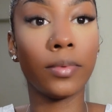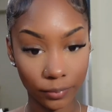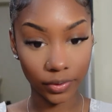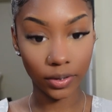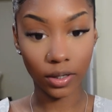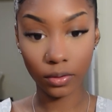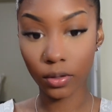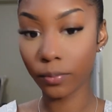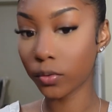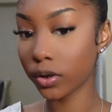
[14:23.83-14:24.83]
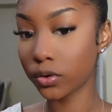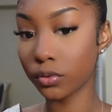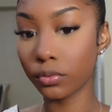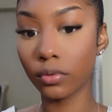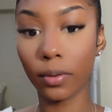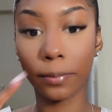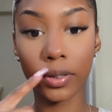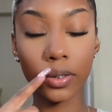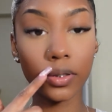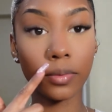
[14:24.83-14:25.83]
But now I'm going to
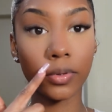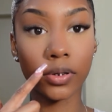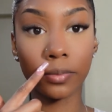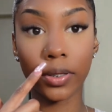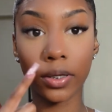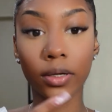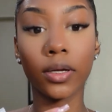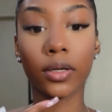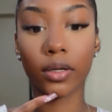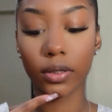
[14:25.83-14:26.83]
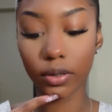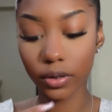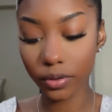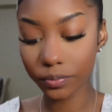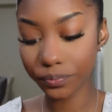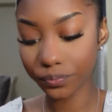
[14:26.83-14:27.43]
put some here and on here.